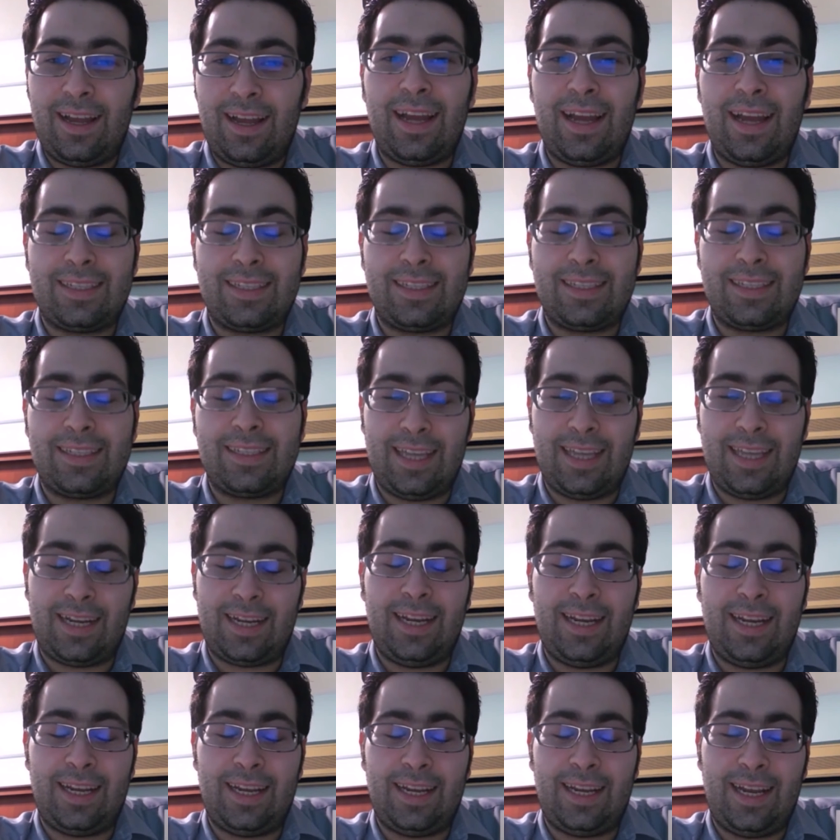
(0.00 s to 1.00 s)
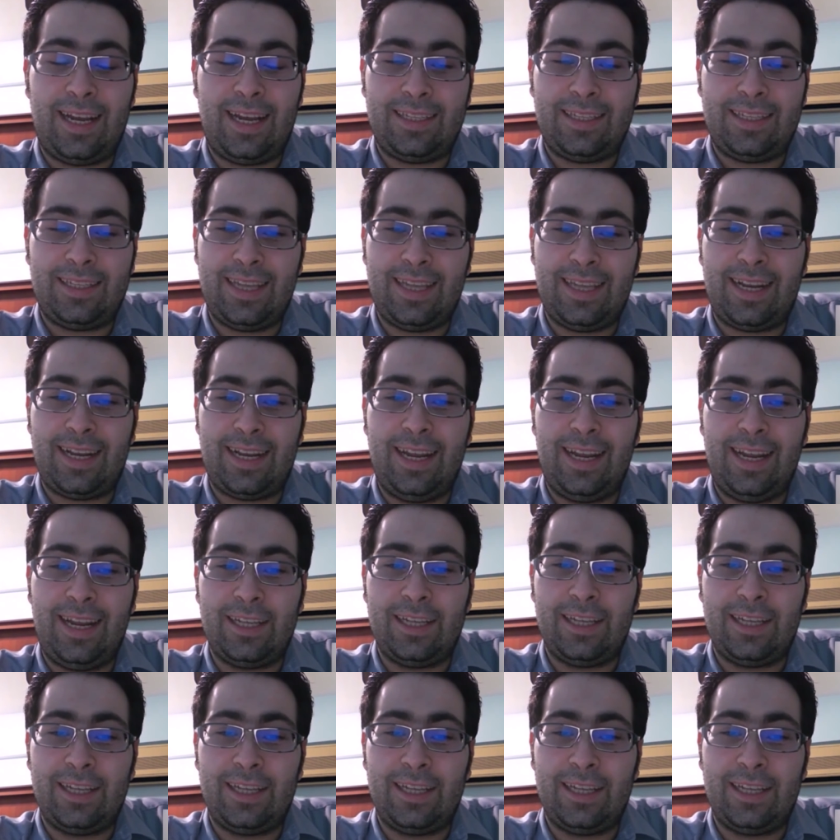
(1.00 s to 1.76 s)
exactly.